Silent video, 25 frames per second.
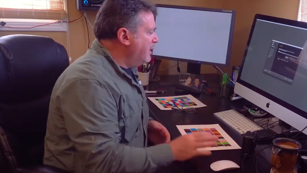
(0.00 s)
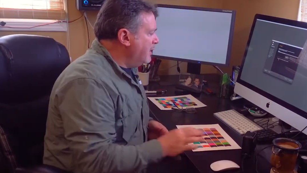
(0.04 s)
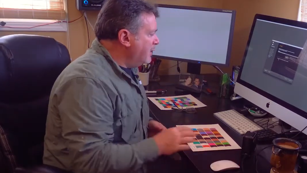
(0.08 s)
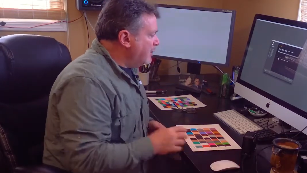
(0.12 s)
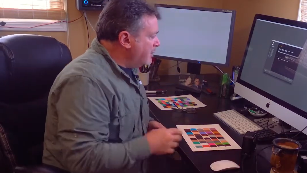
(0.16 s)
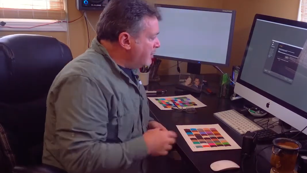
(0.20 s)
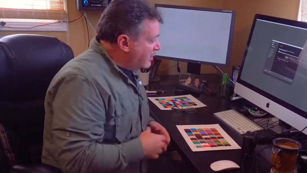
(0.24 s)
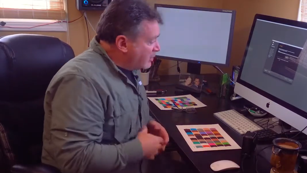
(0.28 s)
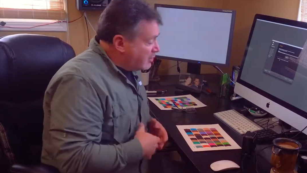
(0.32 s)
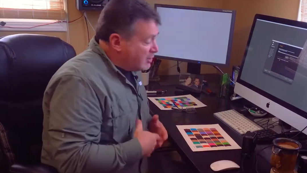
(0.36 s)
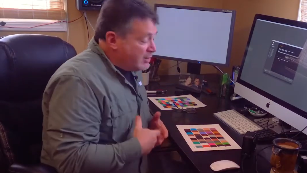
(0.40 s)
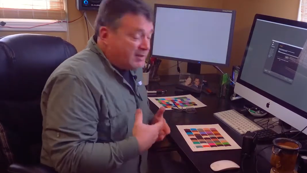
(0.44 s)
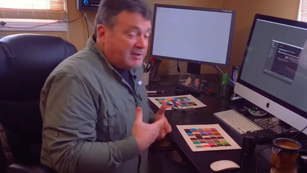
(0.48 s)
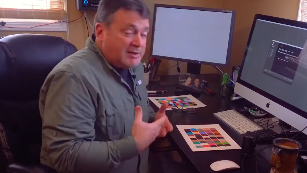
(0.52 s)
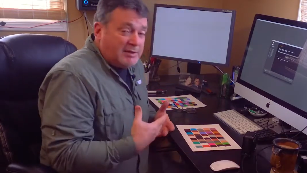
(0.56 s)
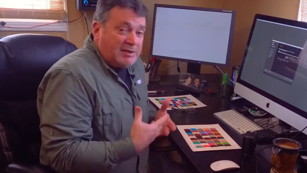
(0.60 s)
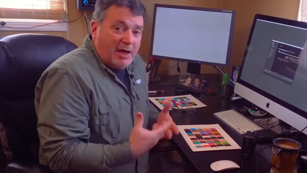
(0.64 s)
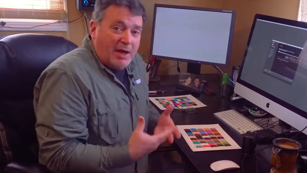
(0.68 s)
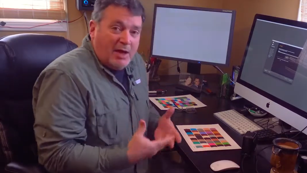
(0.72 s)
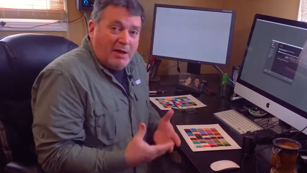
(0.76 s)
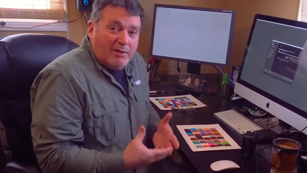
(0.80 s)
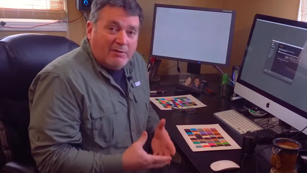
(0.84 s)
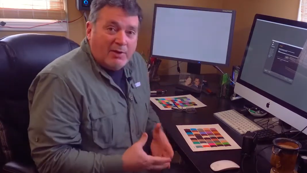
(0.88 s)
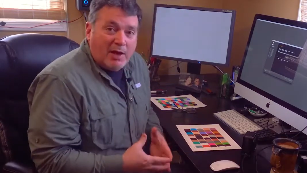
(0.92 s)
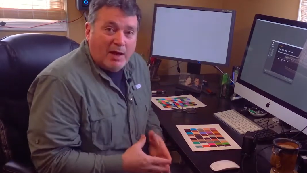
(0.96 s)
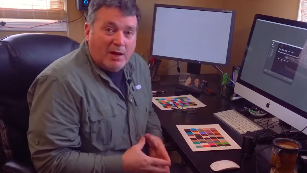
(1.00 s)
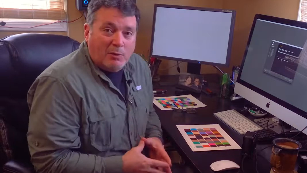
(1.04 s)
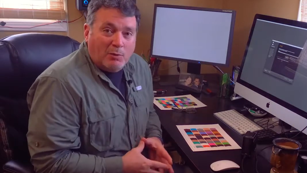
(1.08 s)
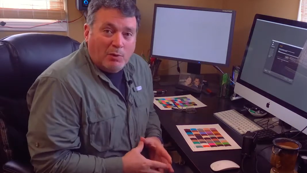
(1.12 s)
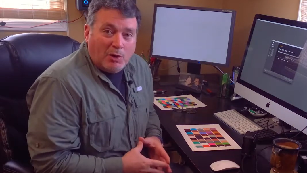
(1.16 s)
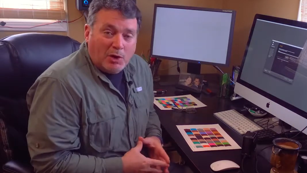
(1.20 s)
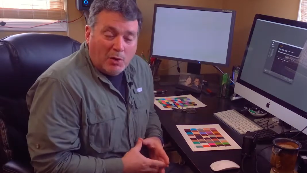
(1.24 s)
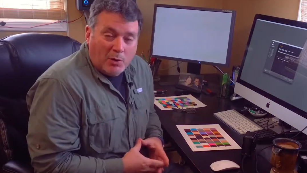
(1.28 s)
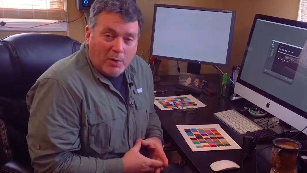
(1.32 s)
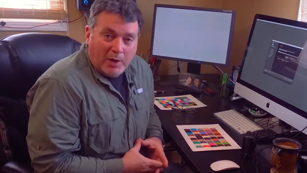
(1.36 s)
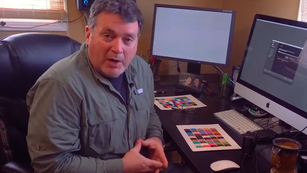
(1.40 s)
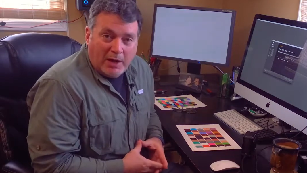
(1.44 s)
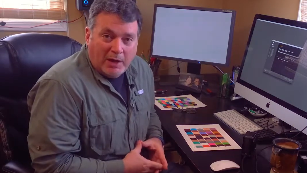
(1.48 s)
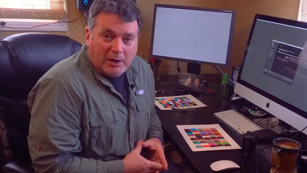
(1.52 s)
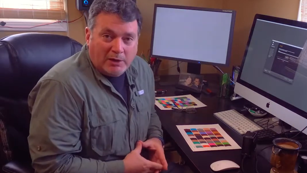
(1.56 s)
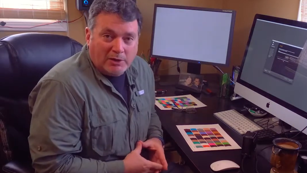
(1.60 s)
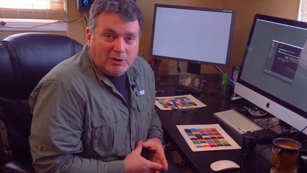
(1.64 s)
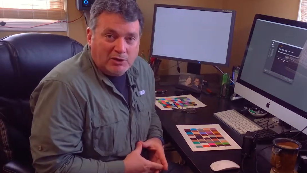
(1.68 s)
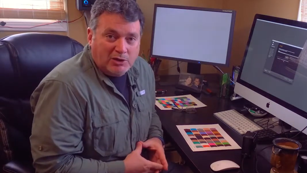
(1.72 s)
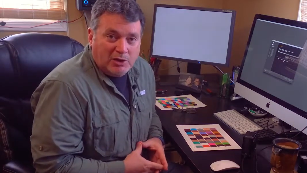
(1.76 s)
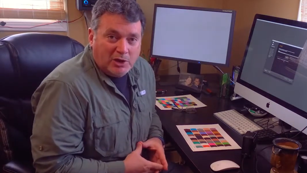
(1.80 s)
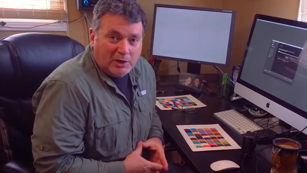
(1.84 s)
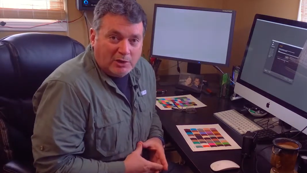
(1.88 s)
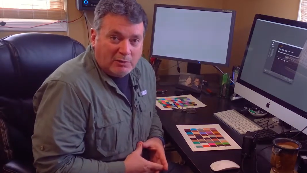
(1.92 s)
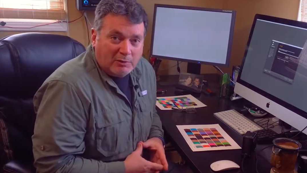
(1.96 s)
Click on Save, and it will go ahead
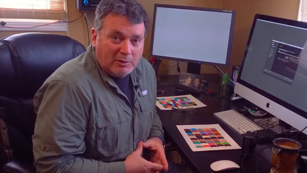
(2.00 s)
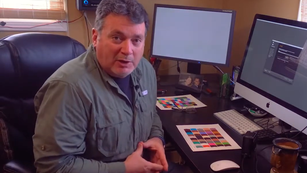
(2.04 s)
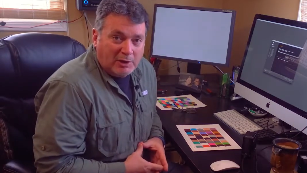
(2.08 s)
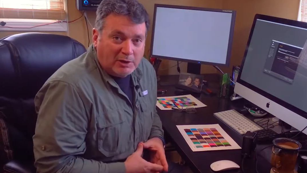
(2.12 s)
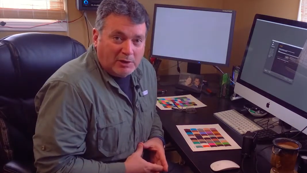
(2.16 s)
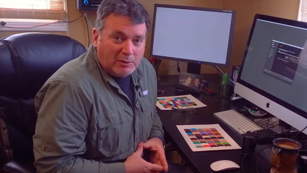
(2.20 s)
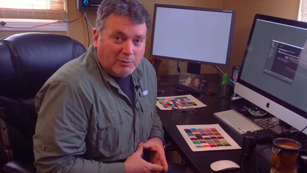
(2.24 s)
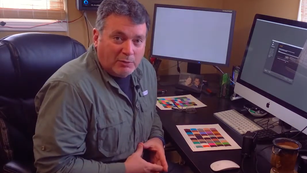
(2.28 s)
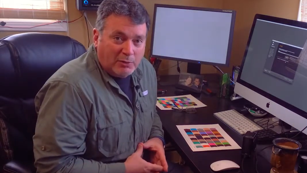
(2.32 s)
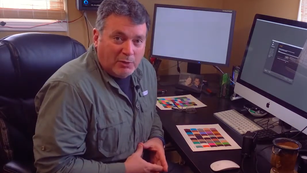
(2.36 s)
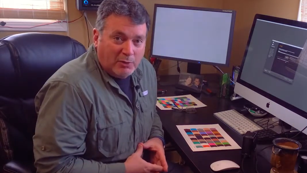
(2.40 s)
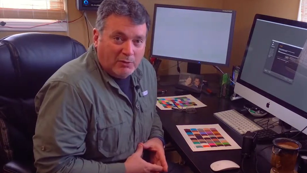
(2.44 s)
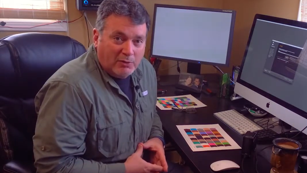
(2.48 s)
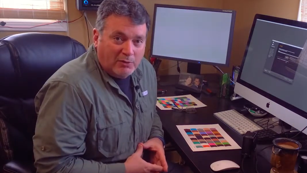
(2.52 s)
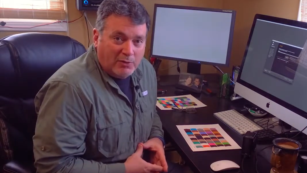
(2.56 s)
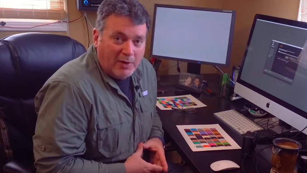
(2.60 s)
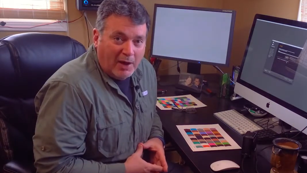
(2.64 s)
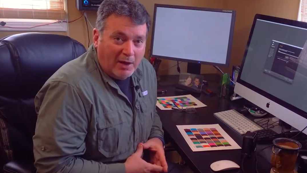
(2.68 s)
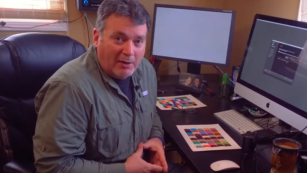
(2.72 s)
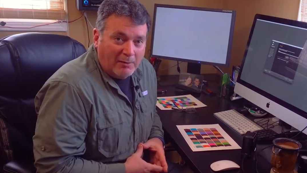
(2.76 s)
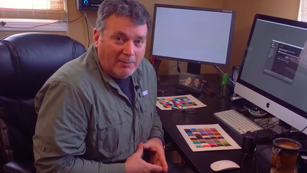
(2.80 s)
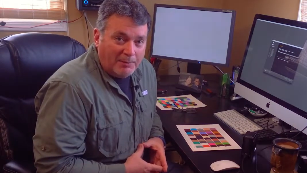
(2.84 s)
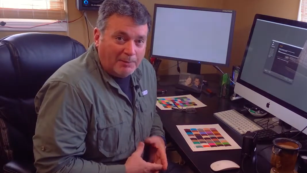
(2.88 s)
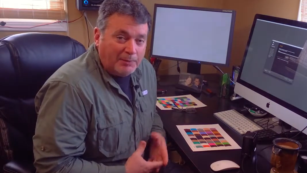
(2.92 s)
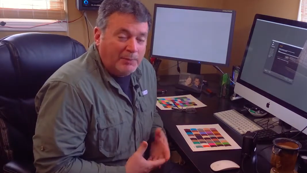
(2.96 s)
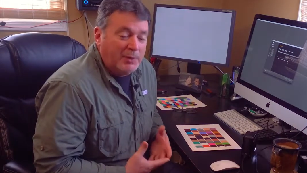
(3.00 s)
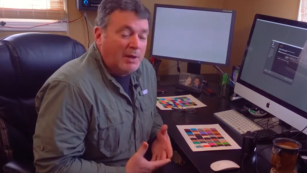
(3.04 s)
and generate the profile.